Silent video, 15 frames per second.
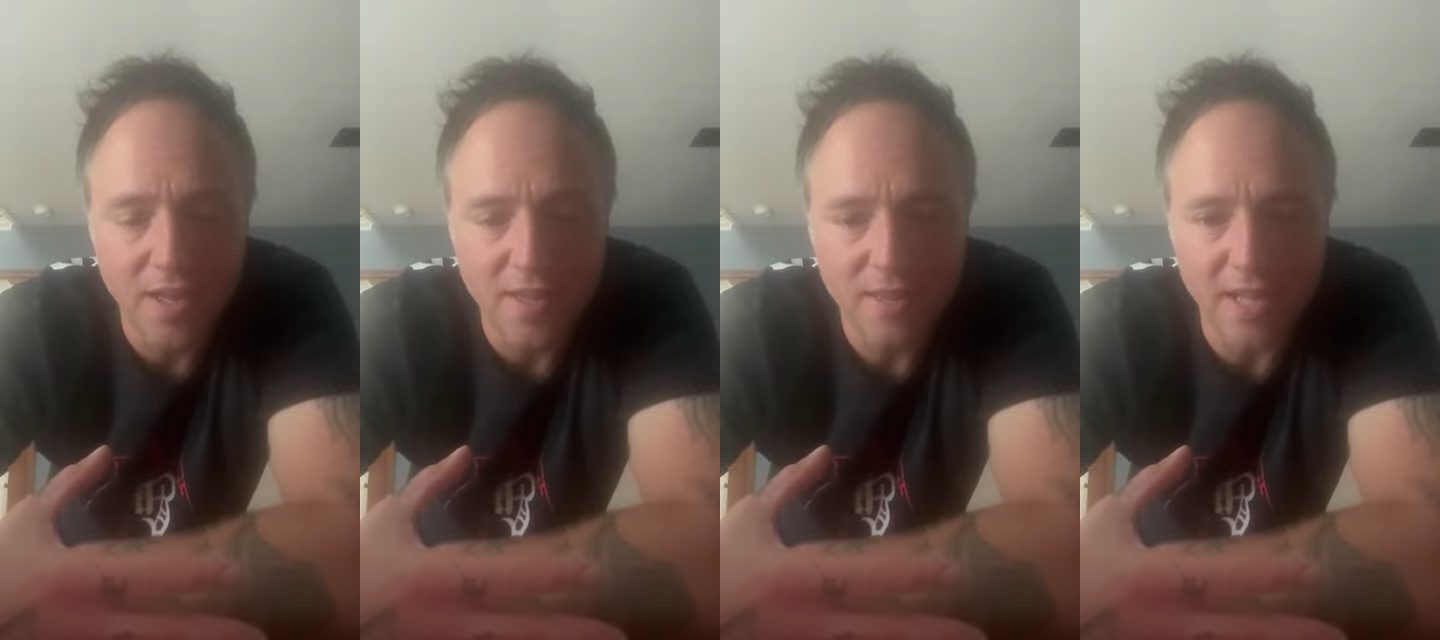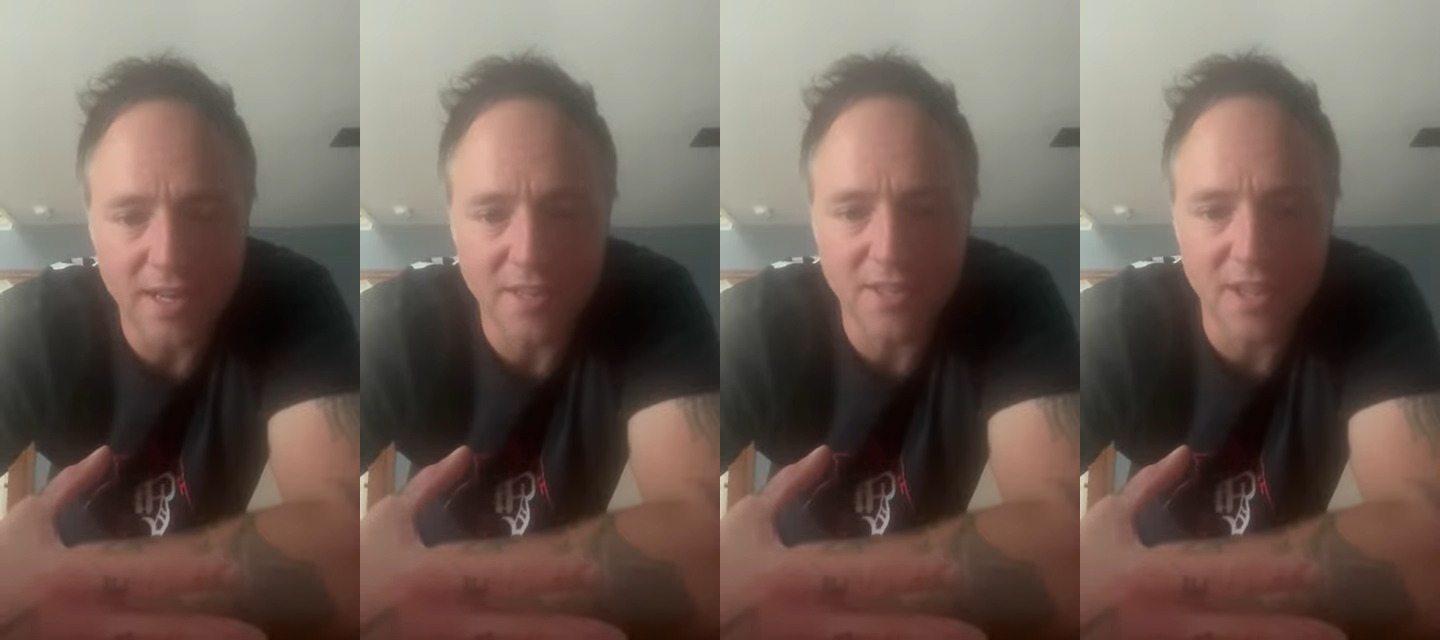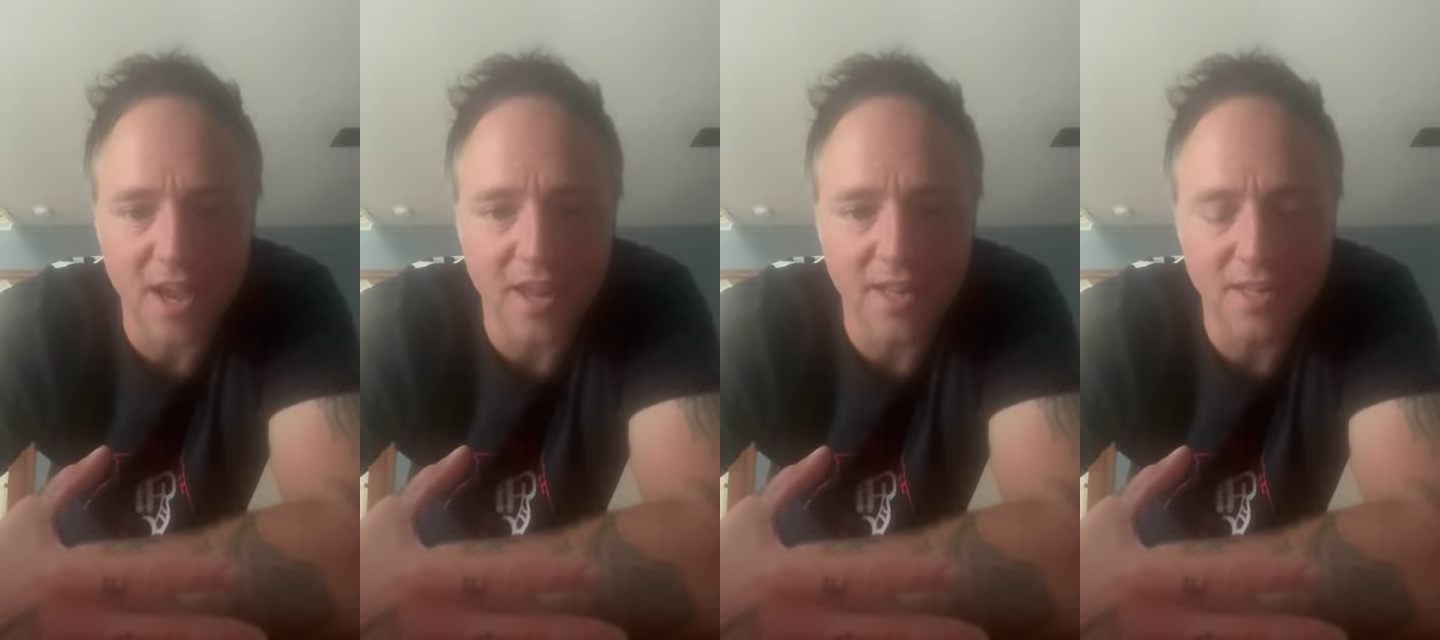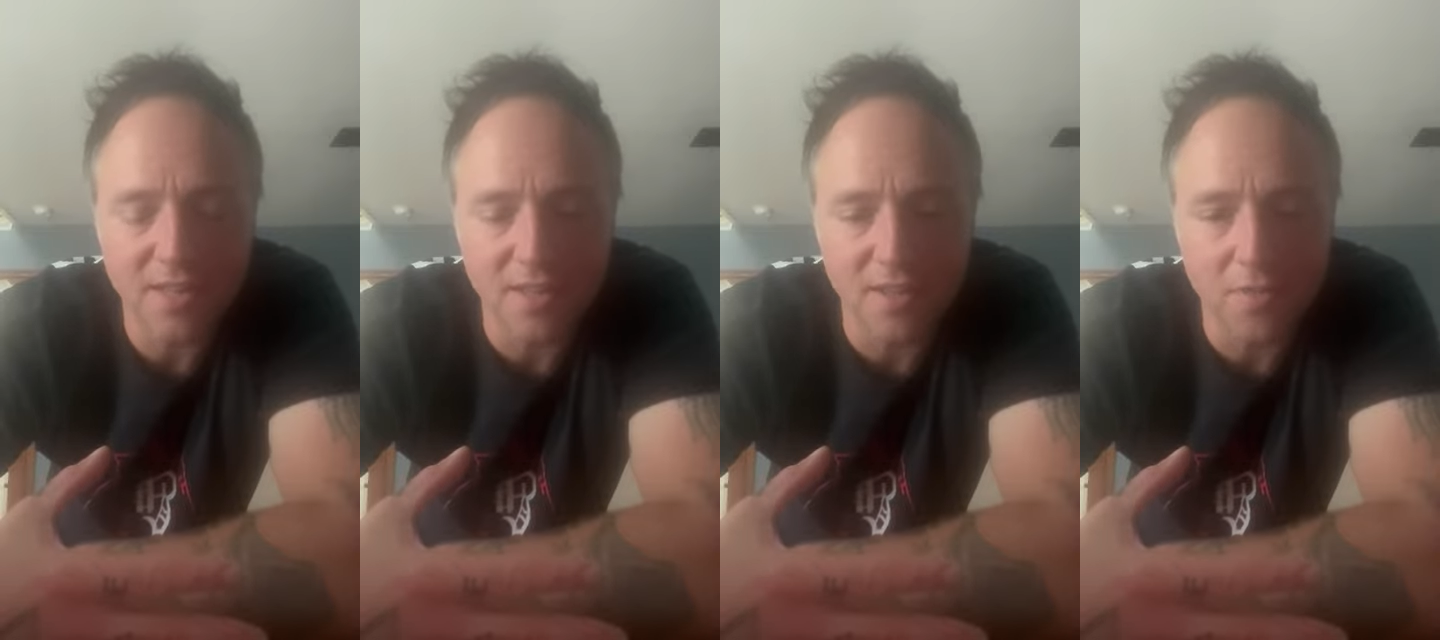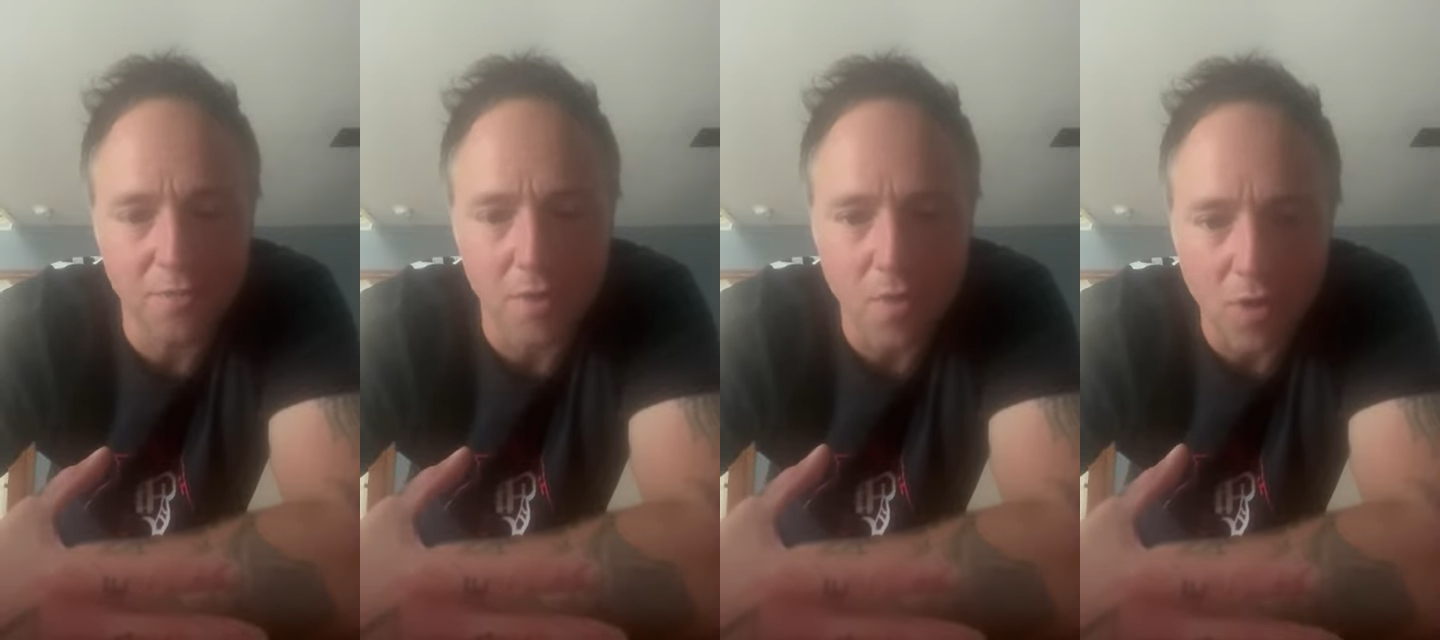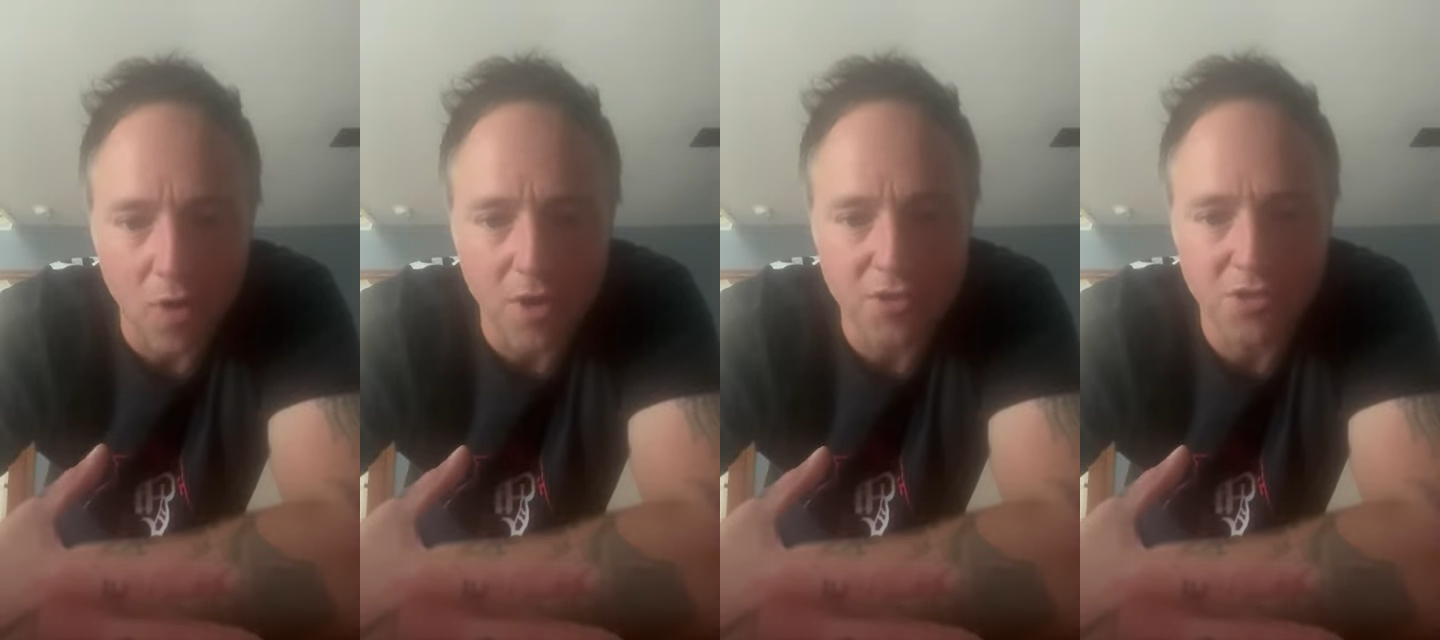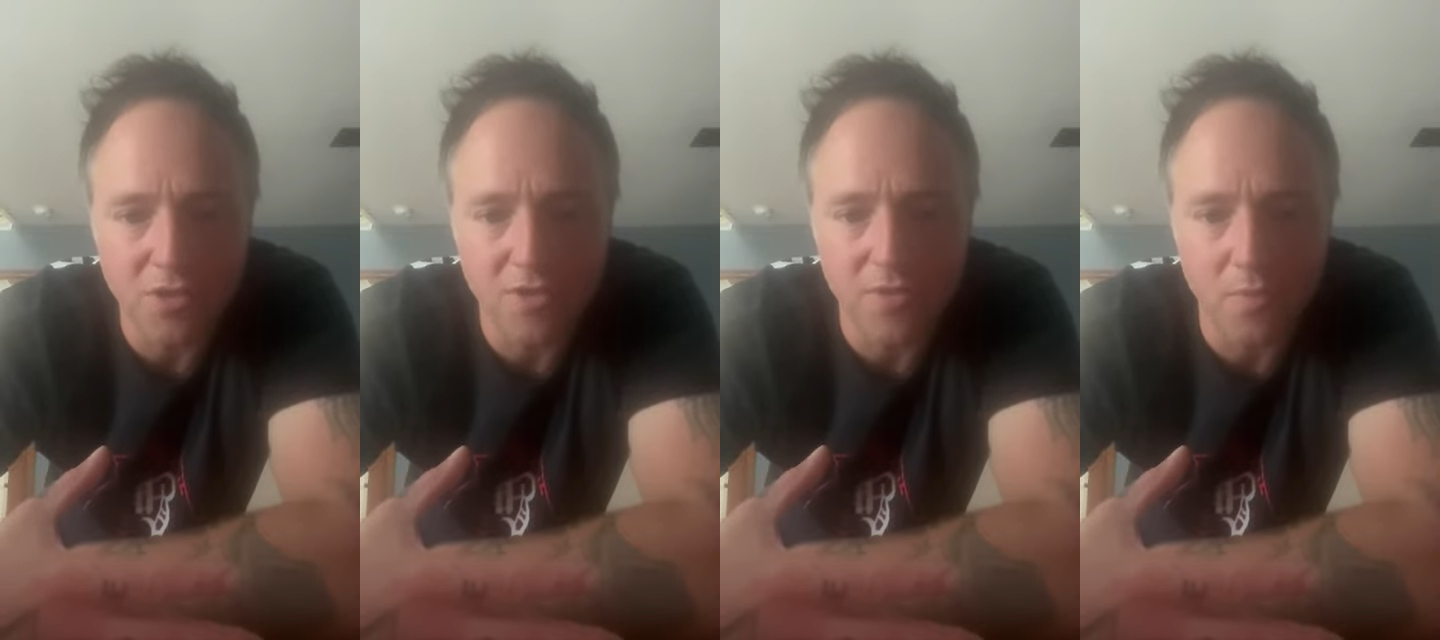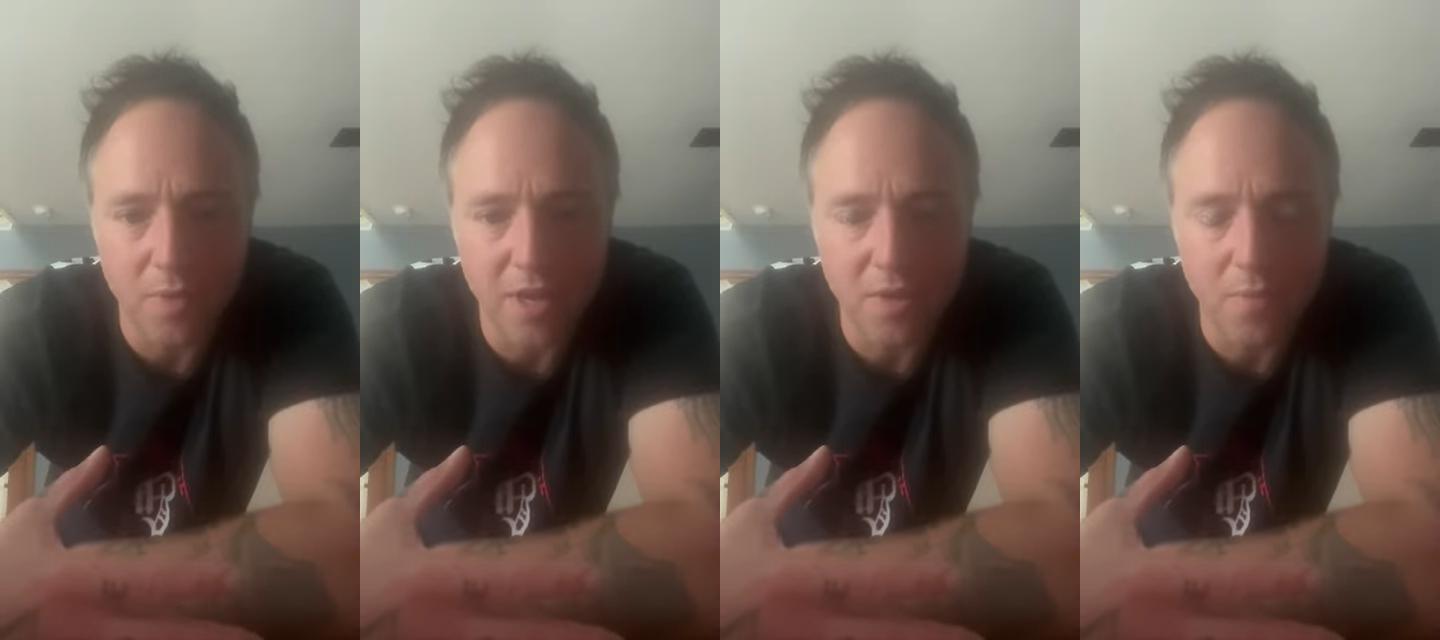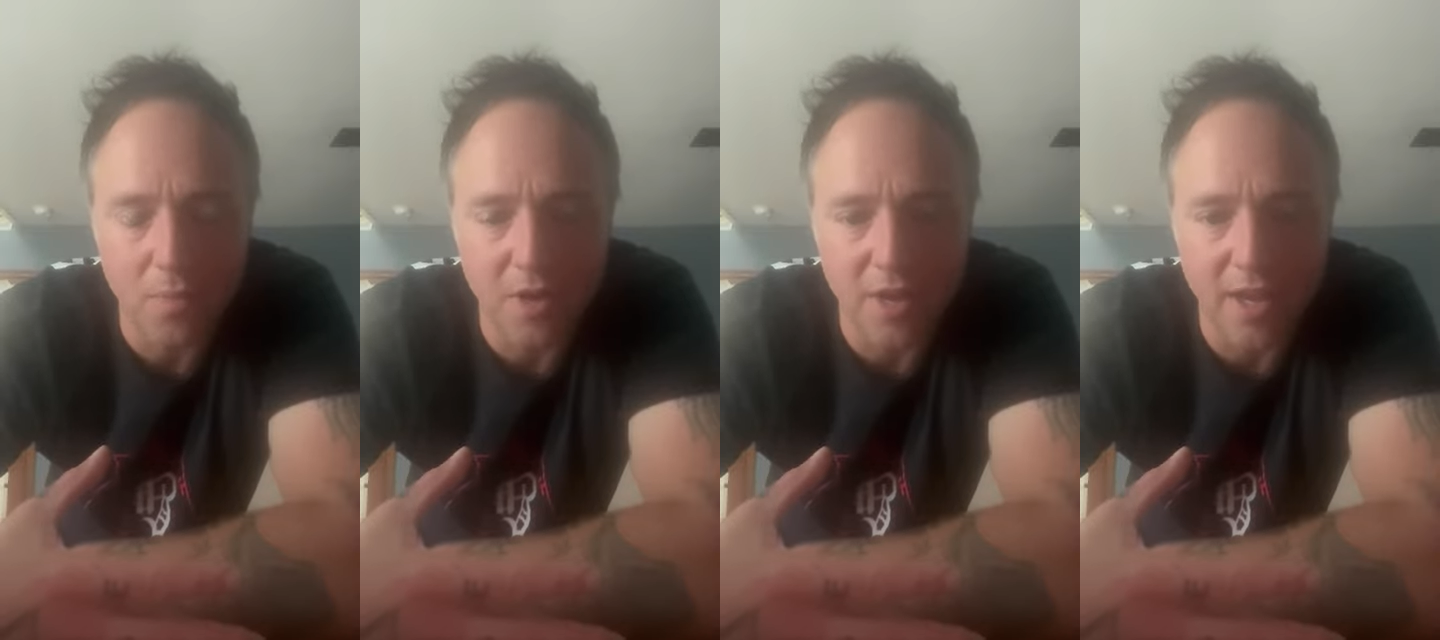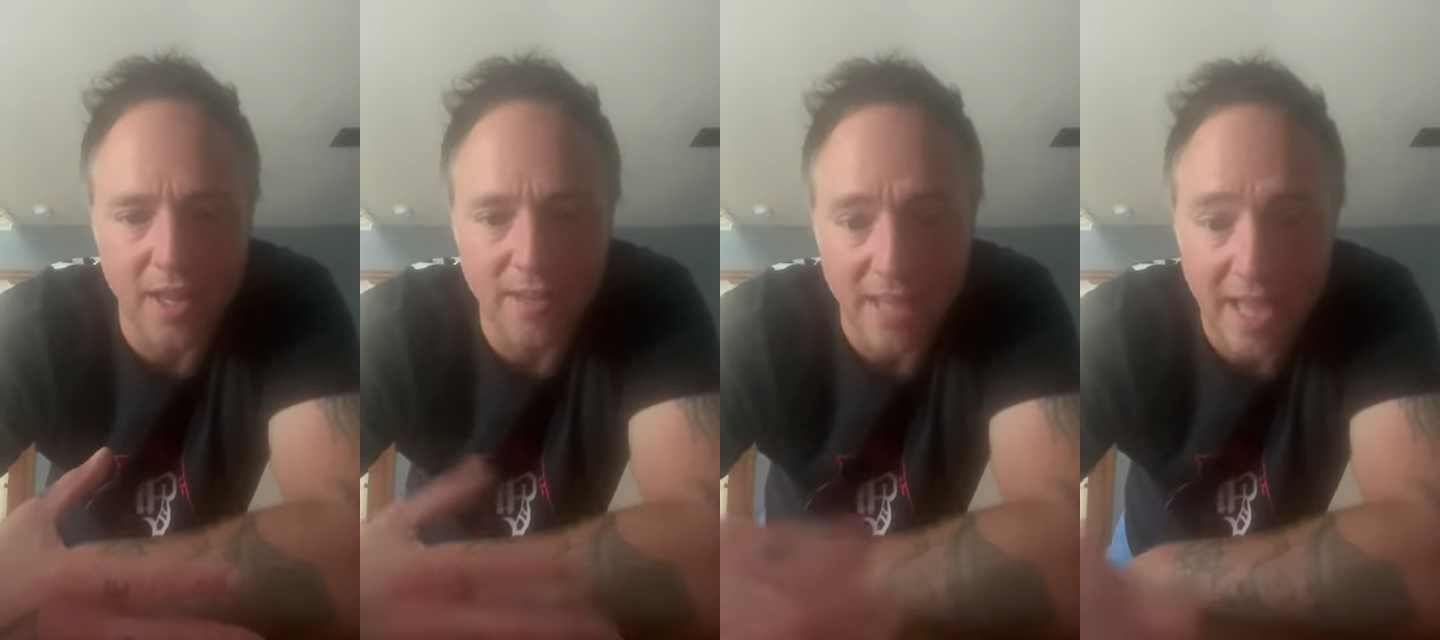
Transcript: They decided to throw caution to the wind one night.